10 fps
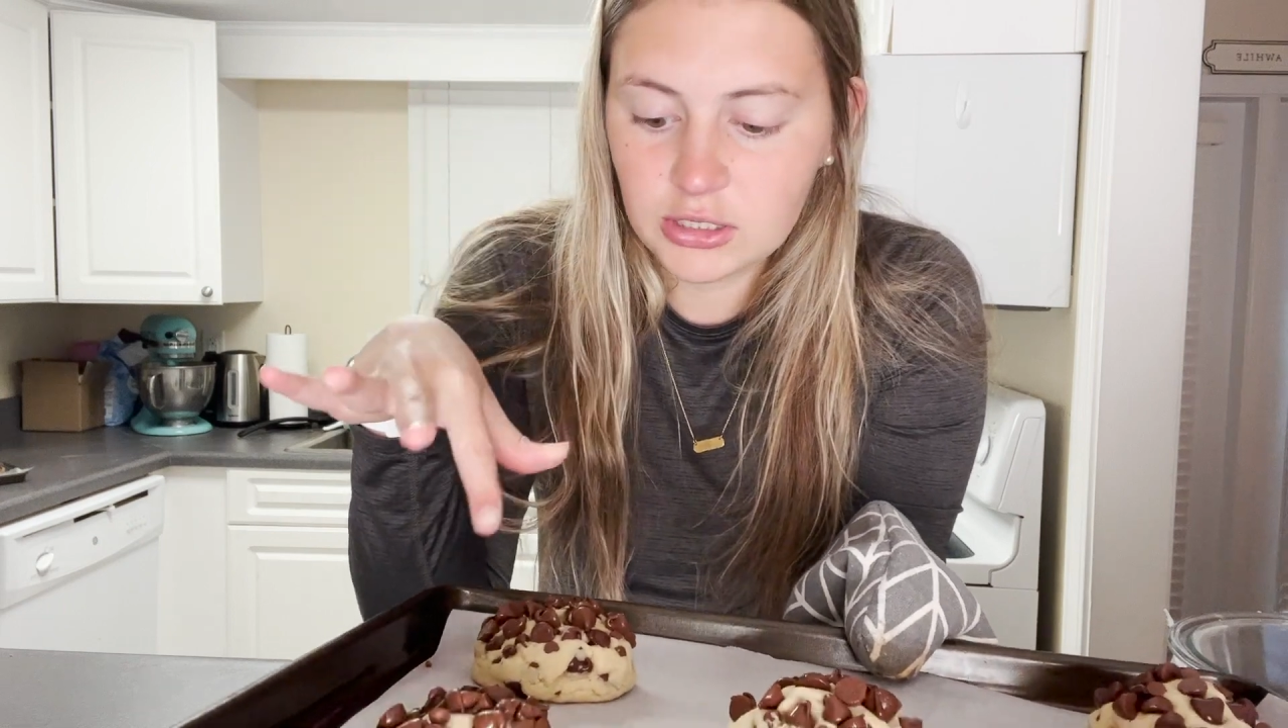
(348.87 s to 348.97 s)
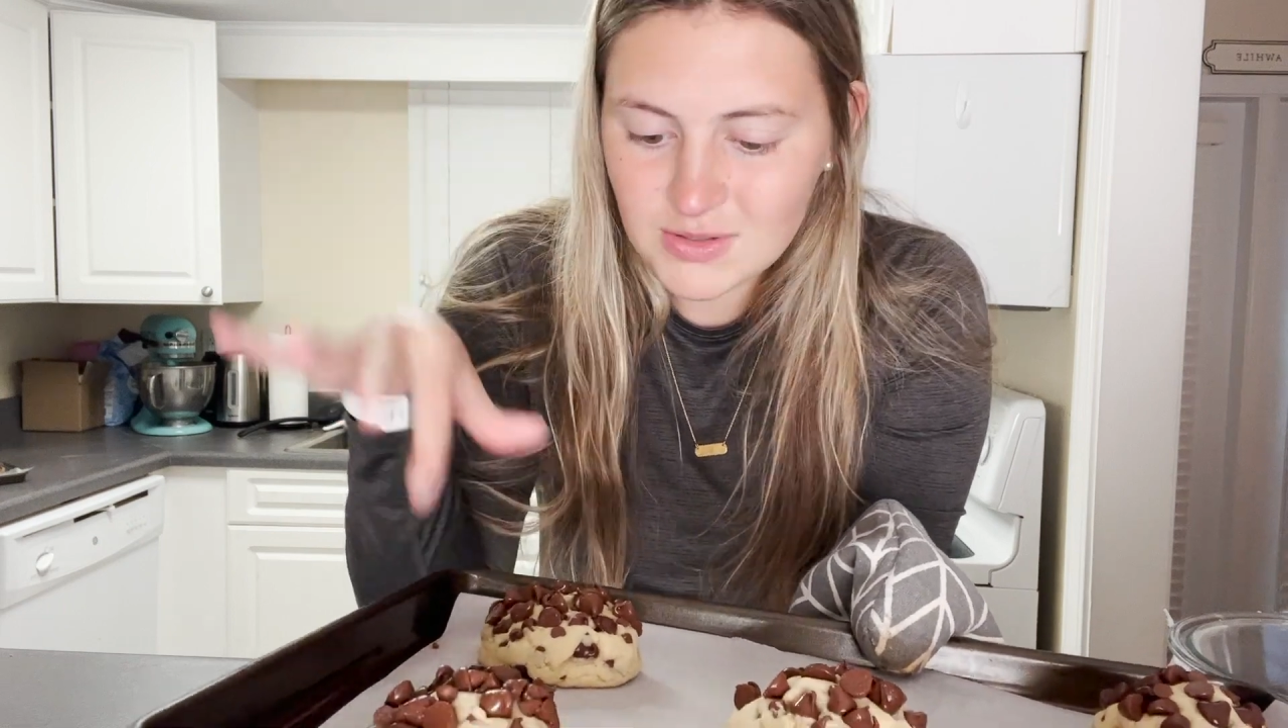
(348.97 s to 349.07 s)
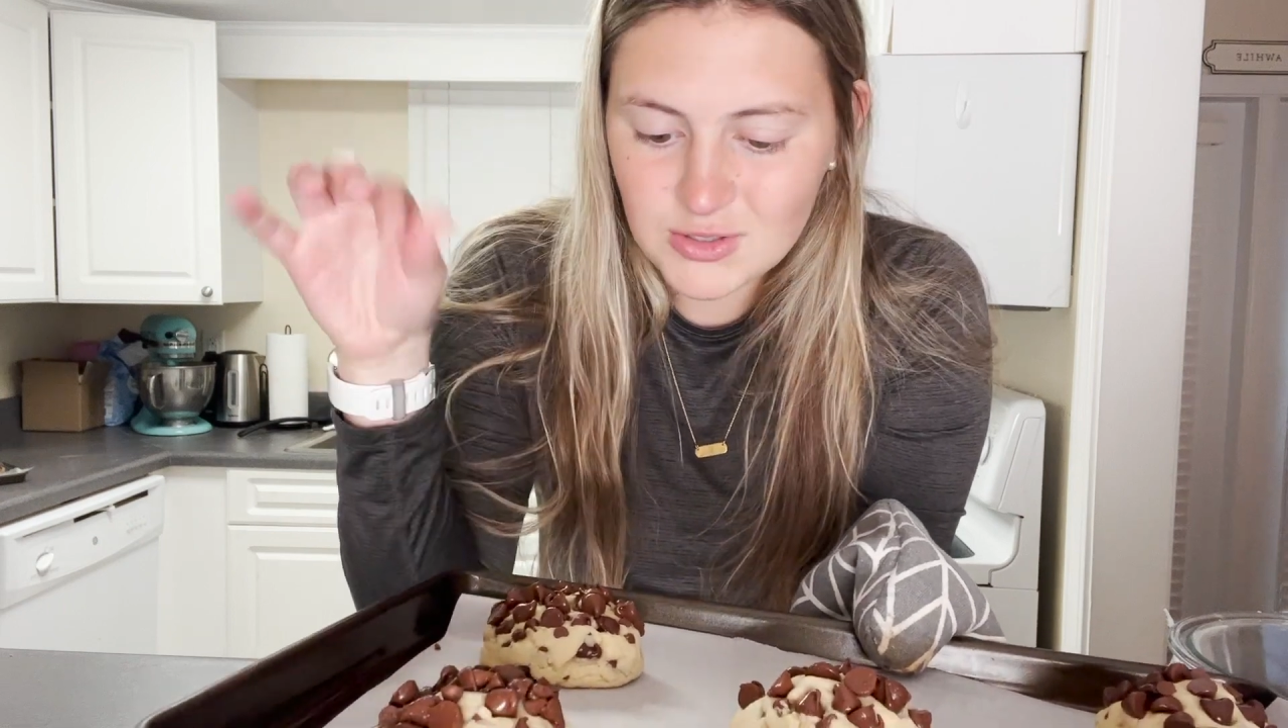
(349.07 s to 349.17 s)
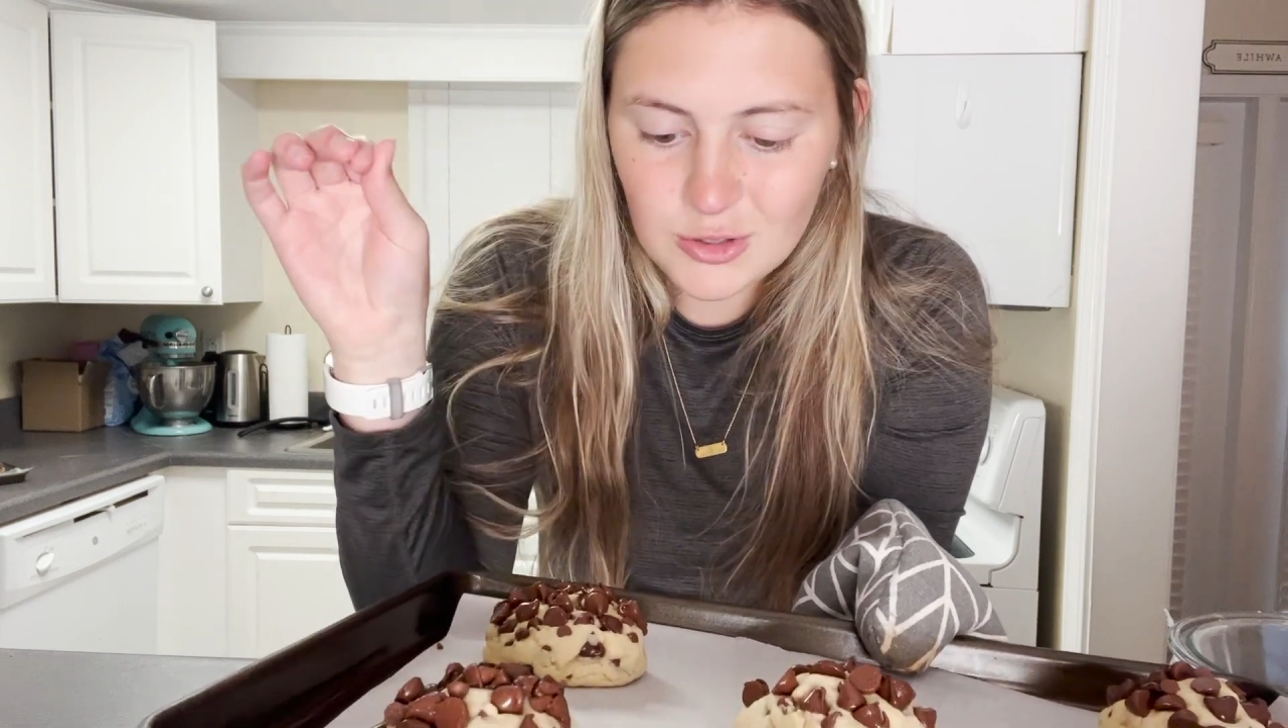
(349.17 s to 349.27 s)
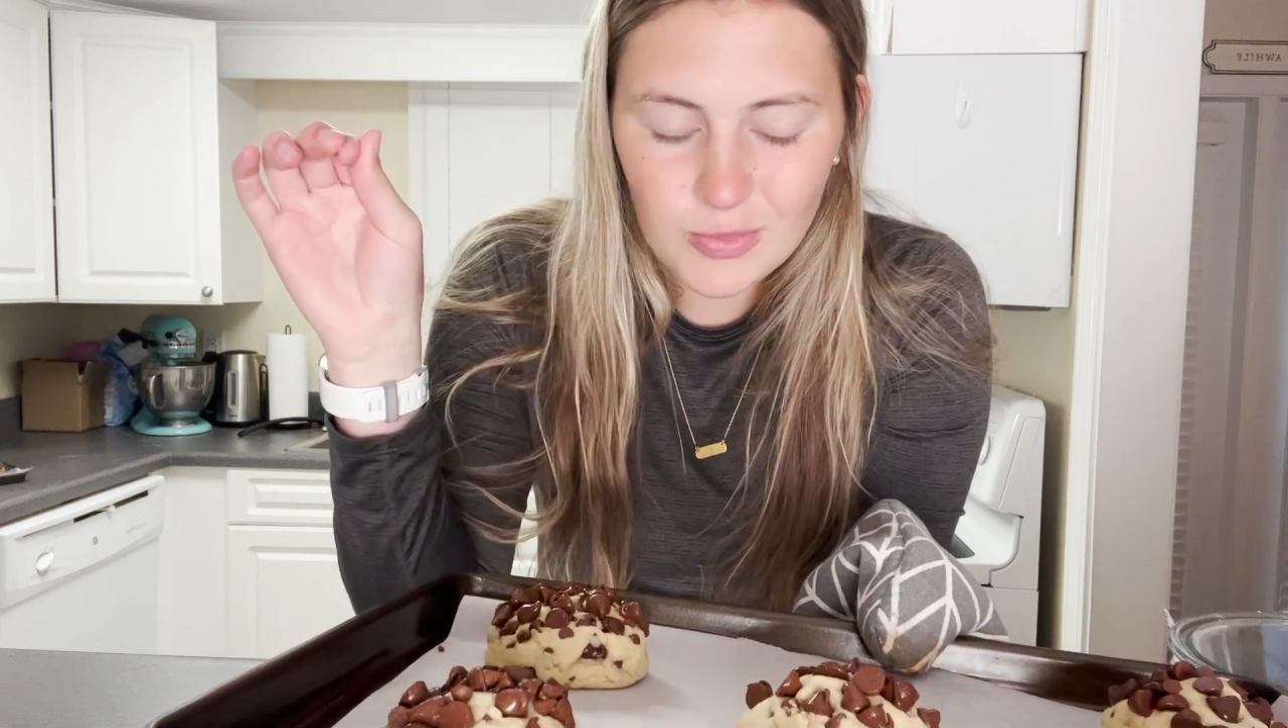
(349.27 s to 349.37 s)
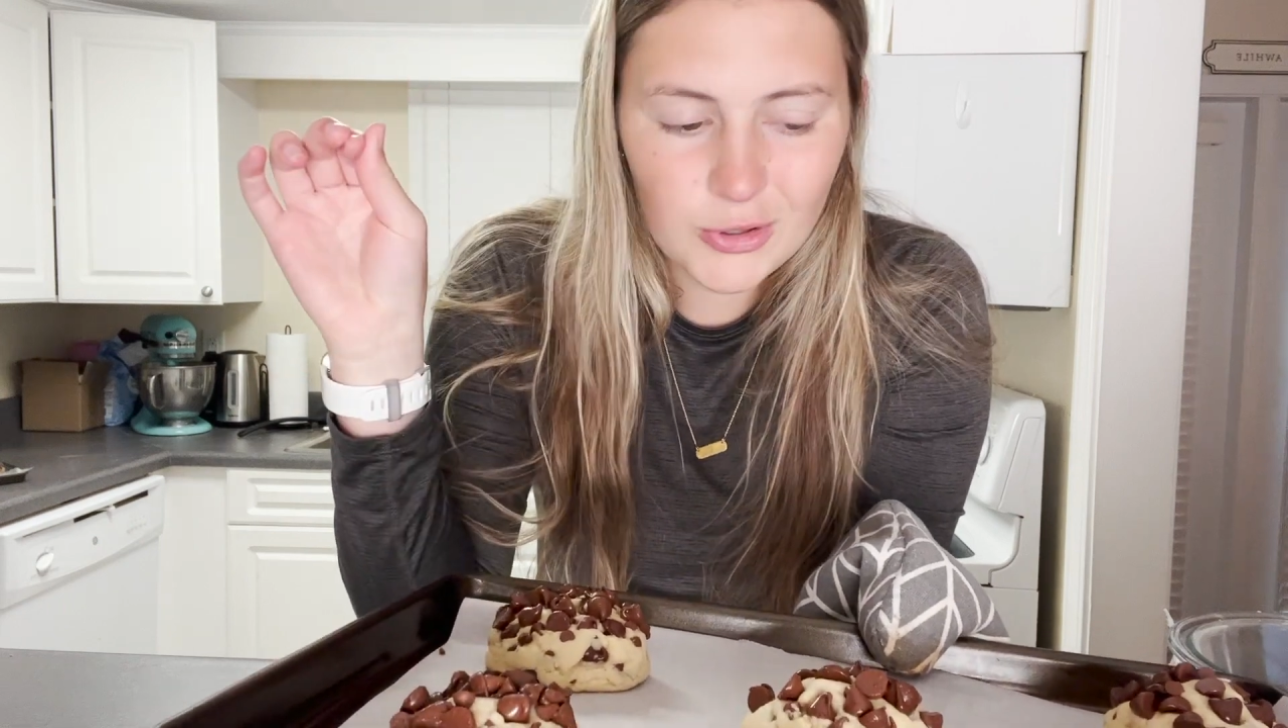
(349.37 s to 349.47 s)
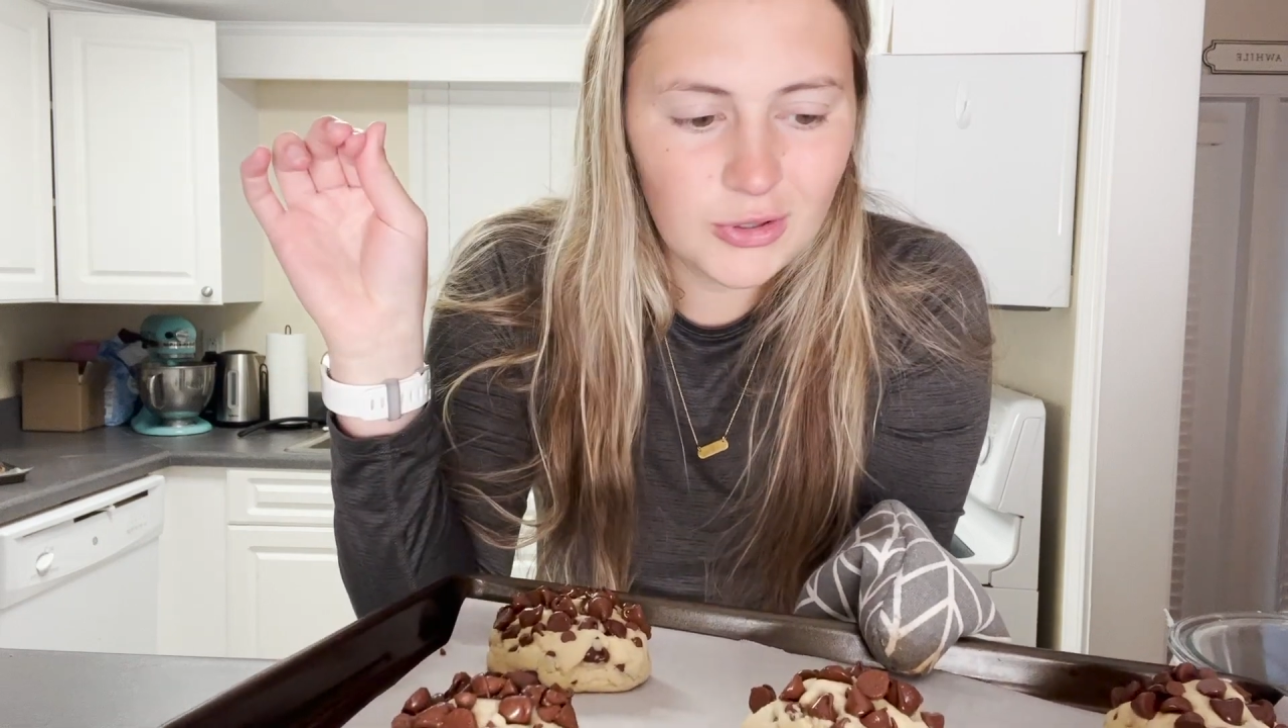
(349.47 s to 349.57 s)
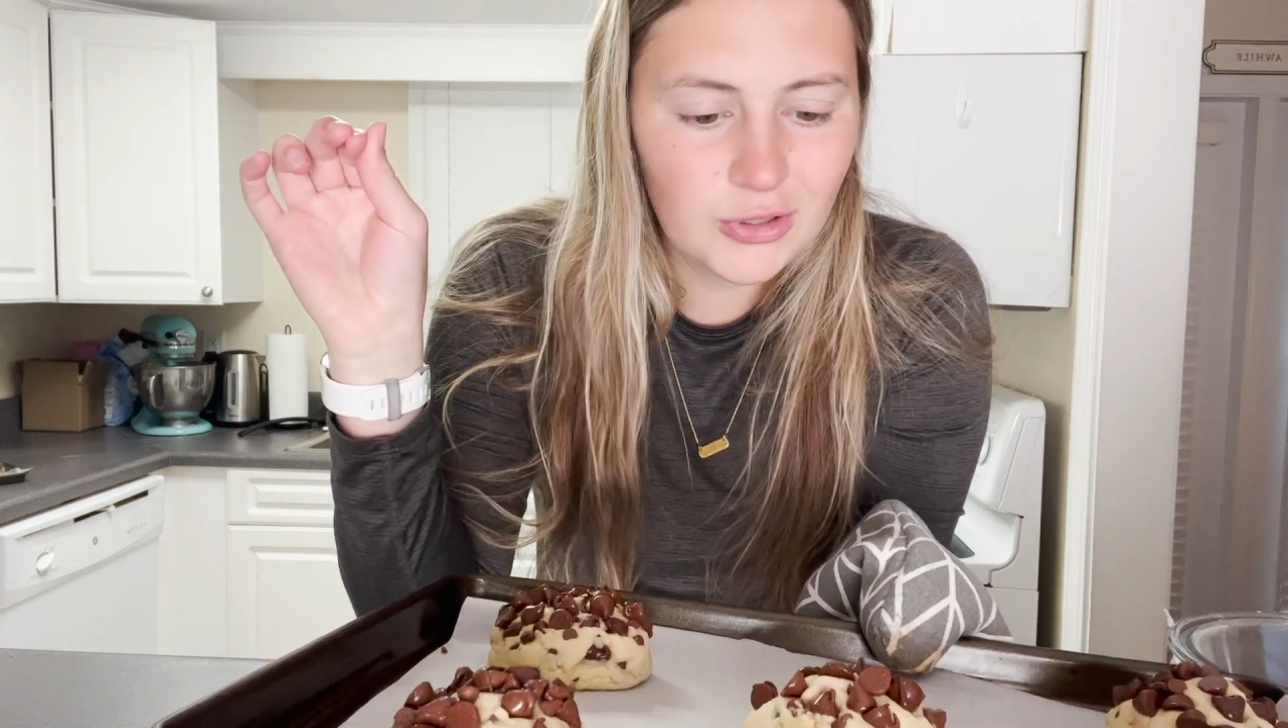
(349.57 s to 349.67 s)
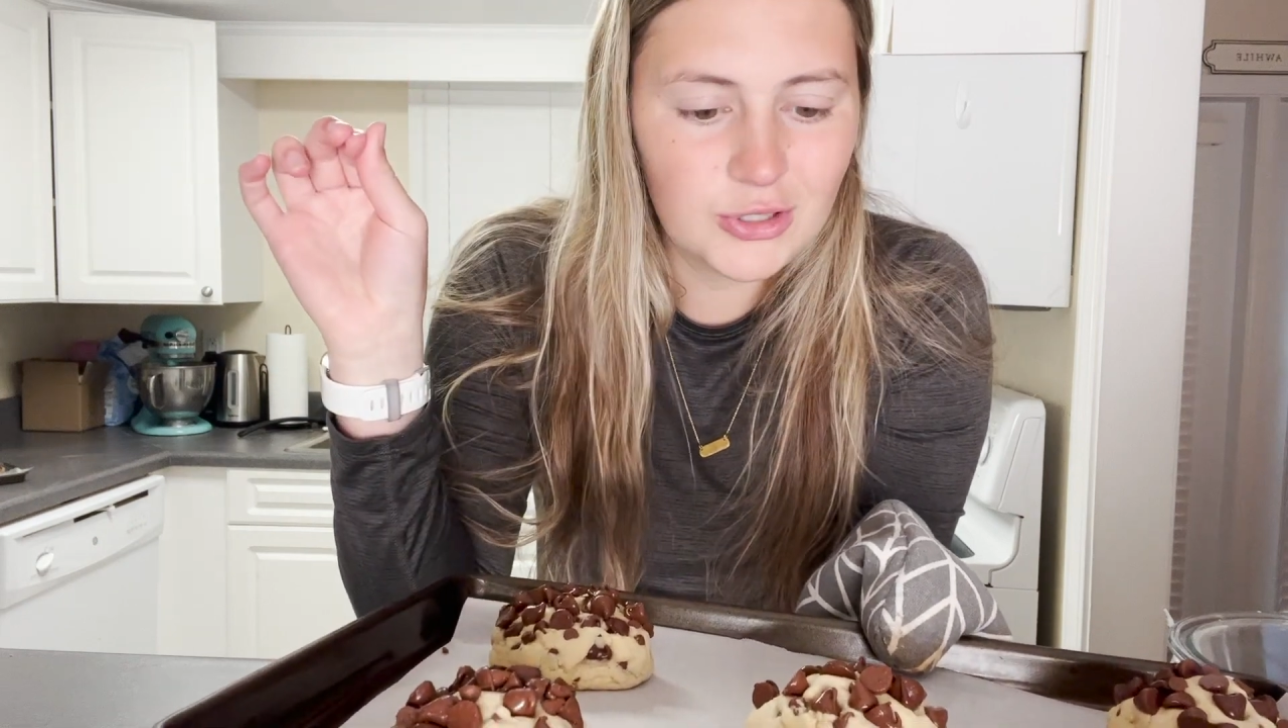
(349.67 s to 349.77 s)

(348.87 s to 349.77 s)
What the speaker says: super